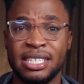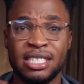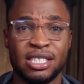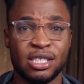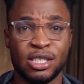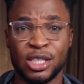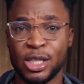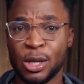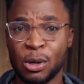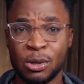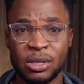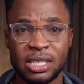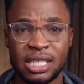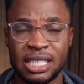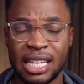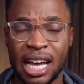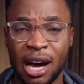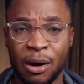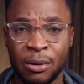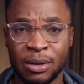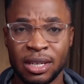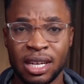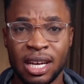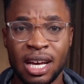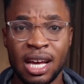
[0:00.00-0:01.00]
it
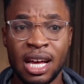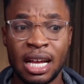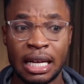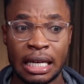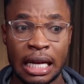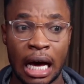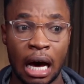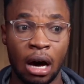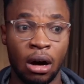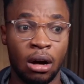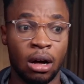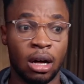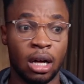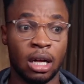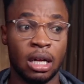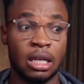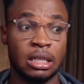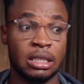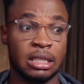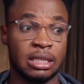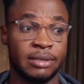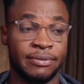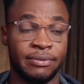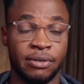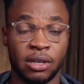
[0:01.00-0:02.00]
Jonestown. Now, all
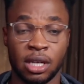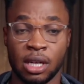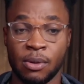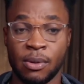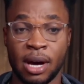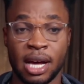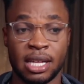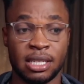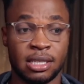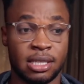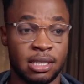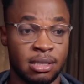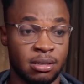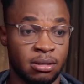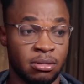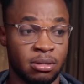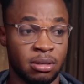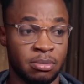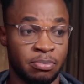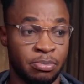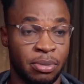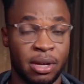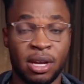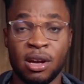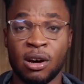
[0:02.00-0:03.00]
his followers
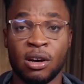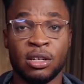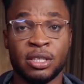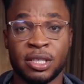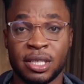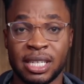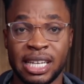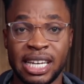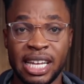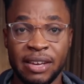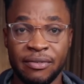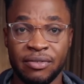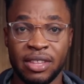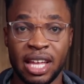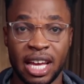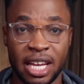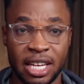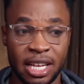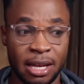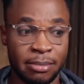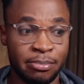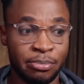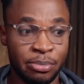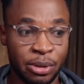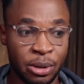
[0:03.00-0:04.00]
begun to live there.
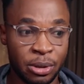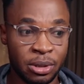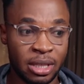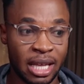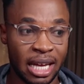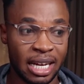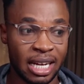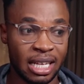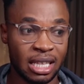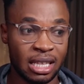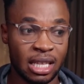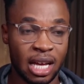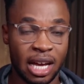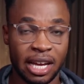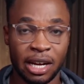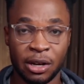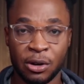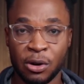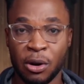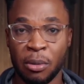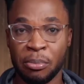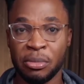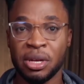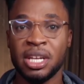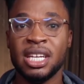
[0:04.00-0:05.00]
They built an entire
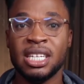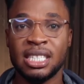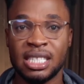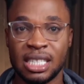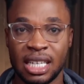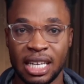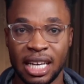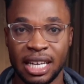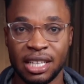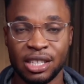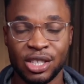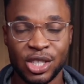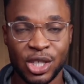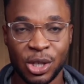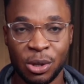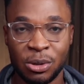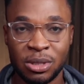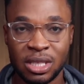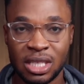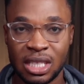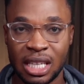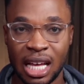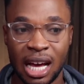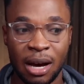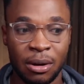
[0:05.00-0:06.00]
community in
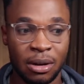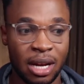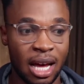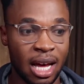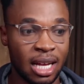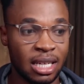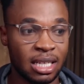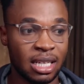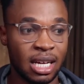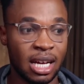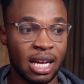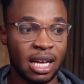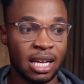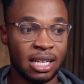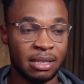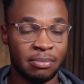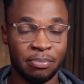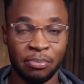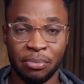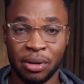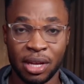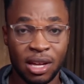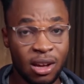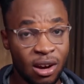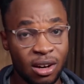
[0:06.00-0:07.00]
Jonestown and
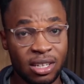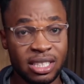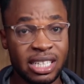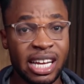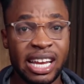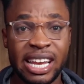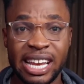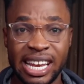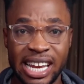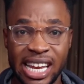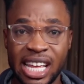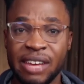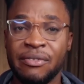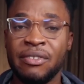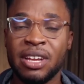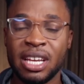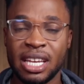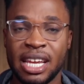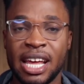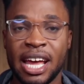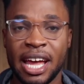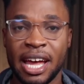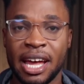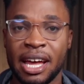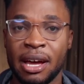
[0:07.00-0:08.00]
begun
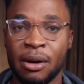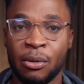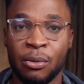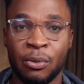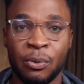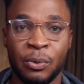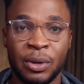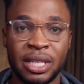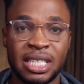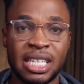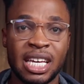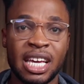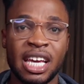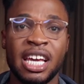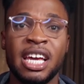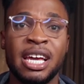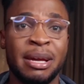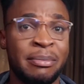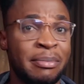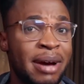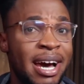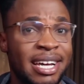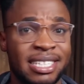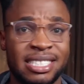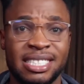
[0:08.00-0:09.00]
living there with
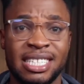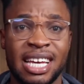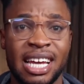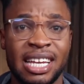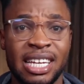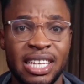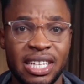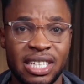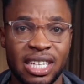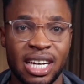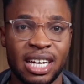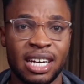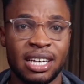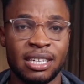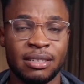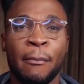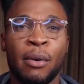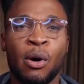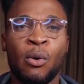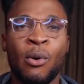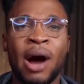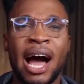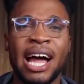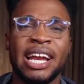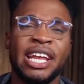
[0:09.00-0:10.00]
him as their leader.
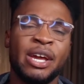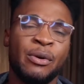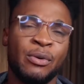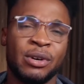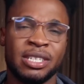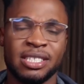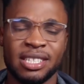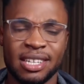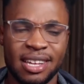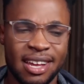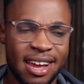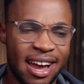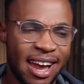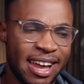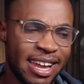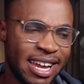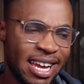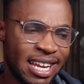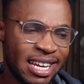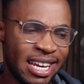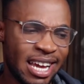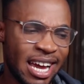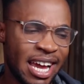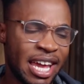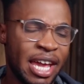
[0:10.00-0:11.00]
But while he was in
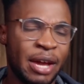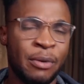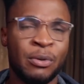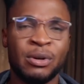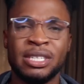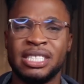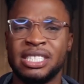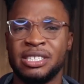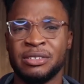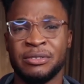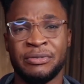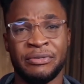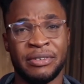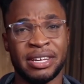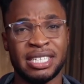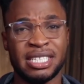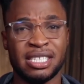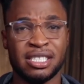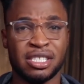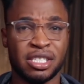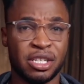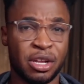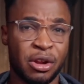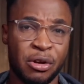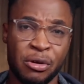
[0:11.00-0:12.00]
Guyana, he was still
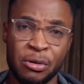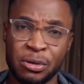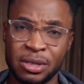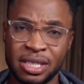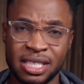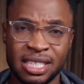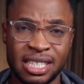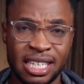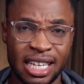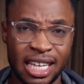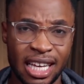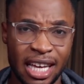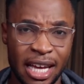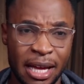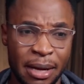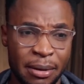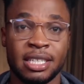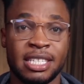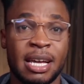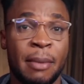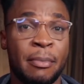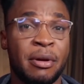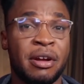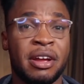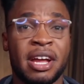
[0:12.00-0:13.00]
facing scrutiny.
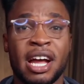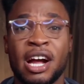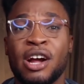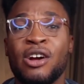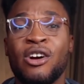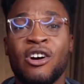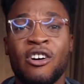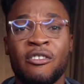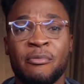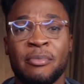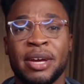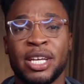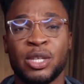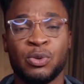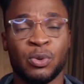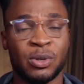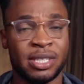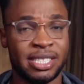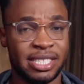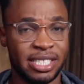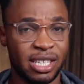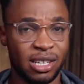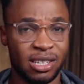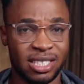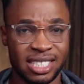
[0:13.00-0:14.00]
The American government
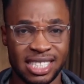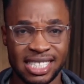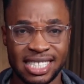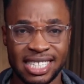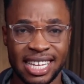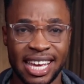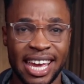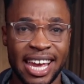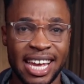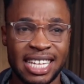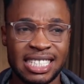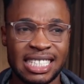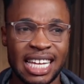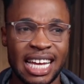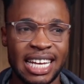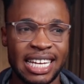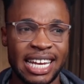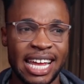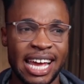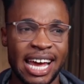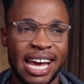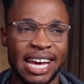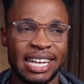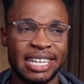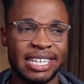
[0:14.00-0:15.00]
was still on his case, and
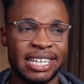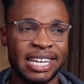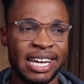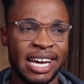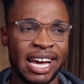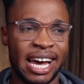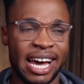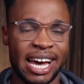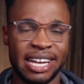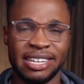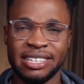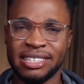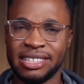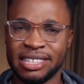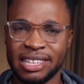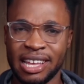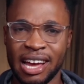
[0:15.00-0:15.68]
they had at the